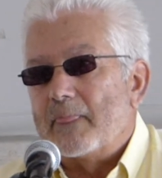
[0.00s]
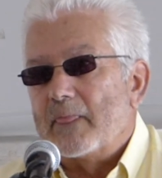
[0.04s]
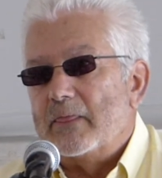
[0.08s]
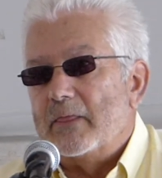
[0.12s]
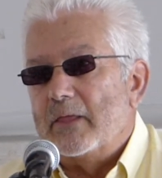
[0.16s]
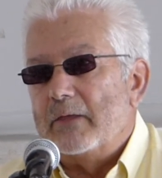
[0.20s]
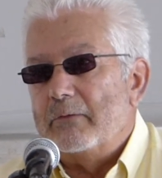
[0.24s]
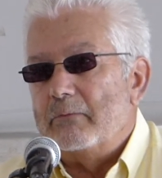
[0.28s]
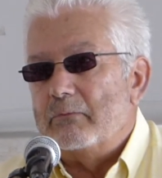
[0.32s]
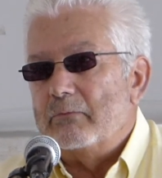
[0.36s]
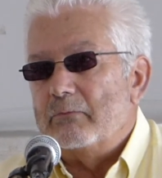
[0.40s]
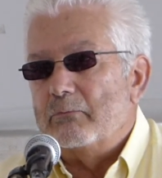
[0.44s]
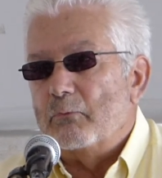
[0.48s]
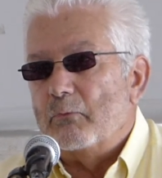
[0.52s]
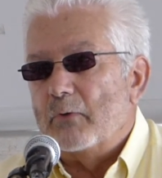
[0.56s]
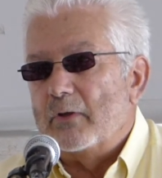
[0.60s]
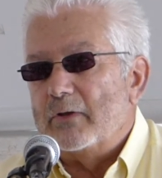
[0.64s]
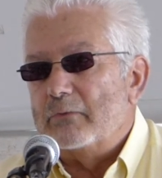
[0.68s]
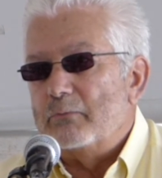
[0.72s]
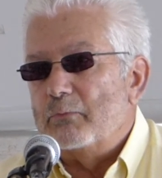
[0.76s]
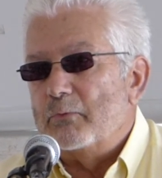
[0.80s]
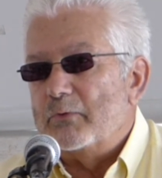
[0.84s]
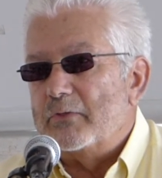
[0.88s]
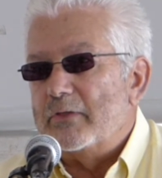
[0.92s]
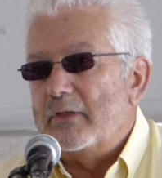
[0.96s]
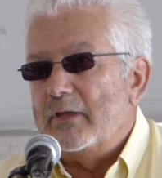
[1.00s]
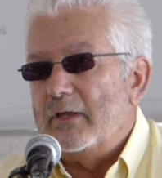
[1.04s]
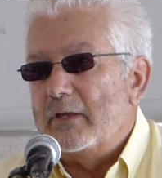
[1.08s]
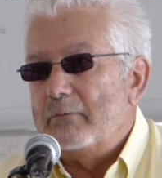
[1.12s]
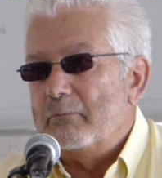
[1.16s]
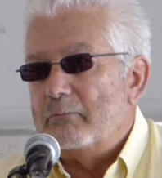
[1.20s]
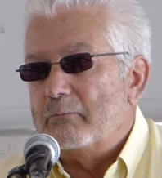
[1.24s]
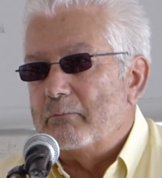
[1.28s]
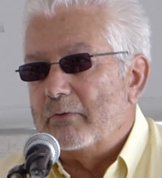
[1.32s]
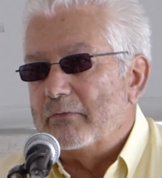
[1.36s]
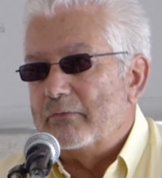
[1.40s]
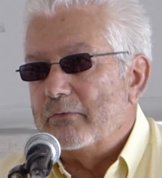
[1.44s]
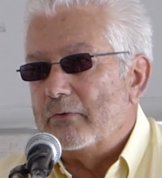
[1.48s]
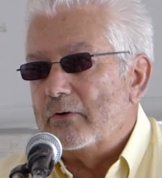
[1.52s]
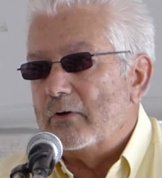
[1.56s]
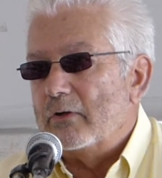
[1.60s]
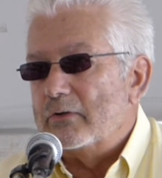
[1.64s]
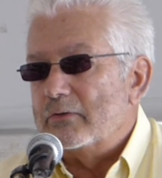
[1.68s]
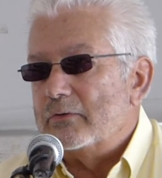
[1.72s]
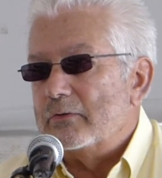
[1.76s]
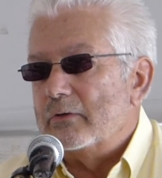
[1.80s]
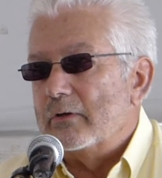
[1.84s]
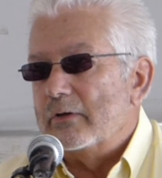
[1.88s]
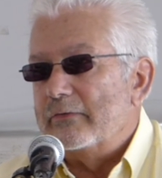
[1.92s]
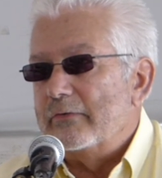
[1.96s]
they went with the preferred
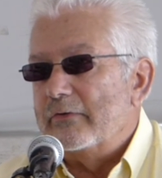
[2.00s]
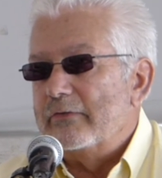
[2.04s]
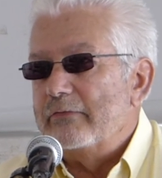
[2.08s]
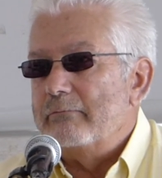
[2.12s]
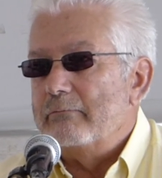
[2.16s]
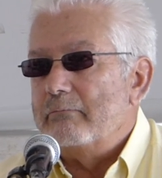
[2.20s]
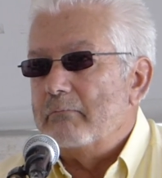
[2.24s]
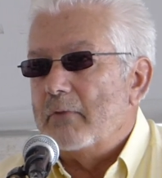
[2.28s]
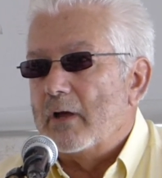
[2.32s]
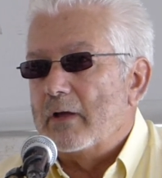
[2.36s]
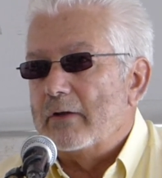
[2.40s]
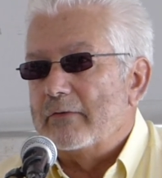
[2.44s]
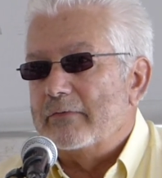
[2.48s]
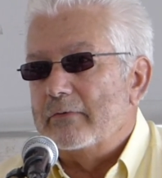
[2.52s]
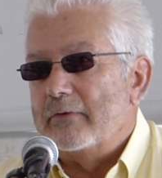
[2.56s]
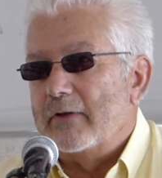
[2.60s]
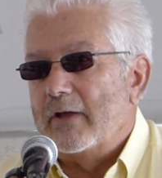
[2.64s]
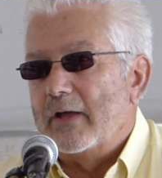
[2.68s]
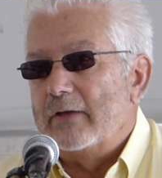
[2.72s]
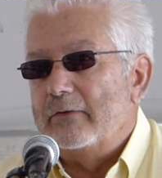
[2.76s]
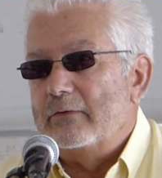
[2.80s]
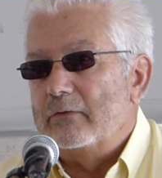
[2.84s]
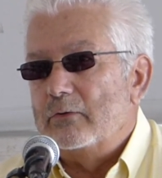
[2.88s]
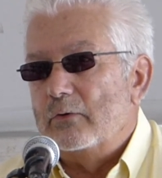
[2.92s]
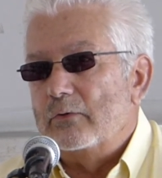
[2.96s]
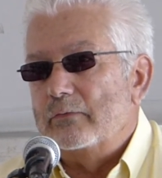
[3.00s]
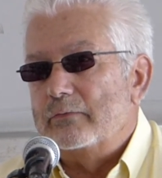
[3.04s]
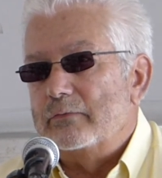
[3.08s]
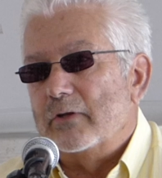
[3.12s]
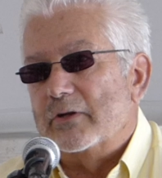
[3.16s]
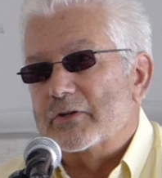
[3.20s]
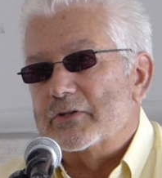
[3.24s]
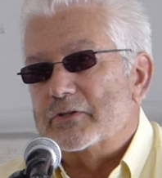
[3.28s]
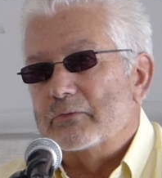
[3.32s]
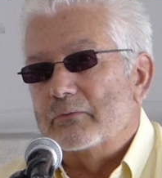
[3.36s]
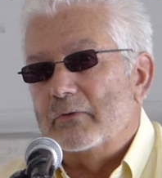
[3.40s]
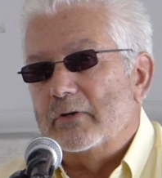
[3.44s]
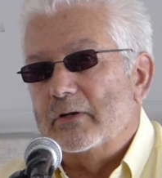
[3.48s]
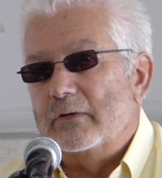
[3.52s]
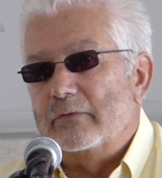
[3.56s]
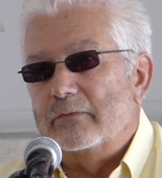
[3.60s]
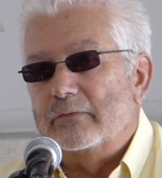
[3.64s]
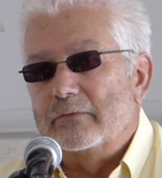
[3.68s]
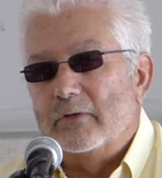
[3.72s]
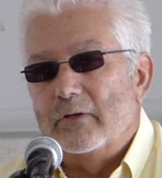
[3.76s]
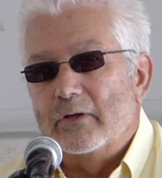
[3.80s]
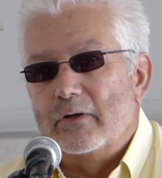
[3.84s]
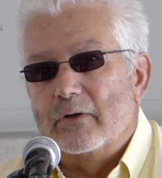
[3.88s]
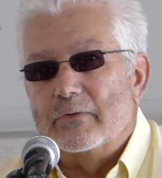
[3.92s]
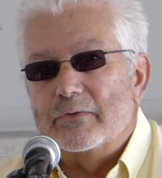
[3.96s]
alternative of modified low fluctuating
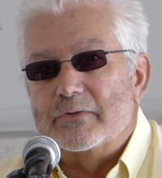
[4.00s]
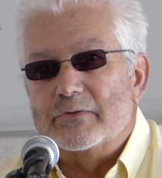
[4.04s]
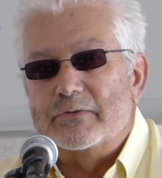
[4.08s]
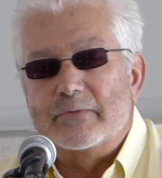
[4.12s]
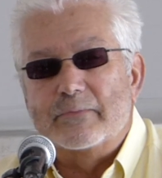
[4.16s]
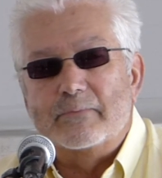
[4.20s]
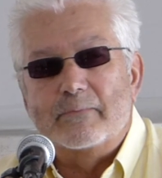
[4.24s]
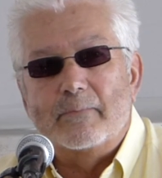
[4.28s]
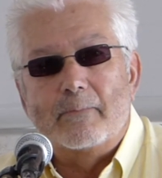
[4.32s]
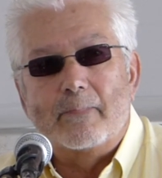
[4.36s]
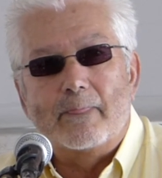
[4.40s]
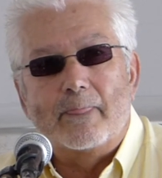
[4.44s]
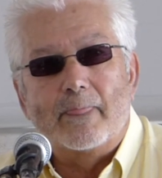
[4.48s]
flows.